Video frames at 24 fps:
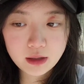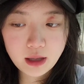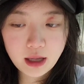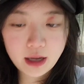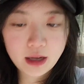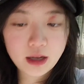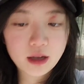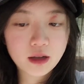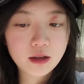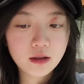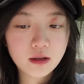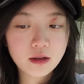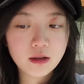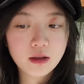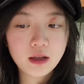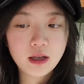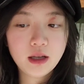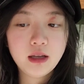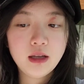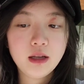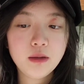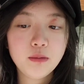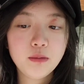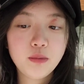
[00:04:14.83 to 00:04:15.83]
like
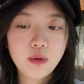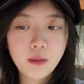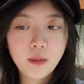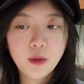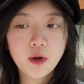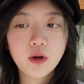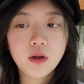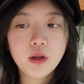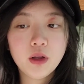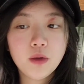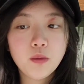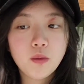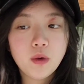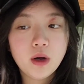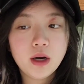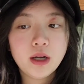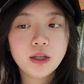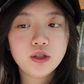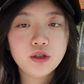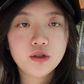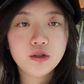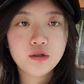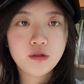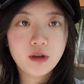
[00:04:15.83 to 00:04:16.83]
he primarily wanted
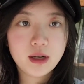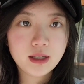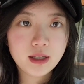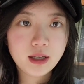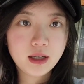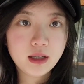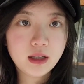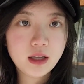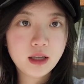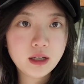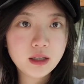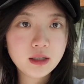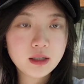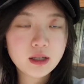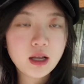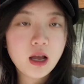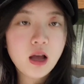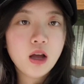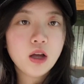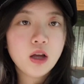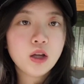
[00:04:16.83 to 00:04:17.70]
to translate this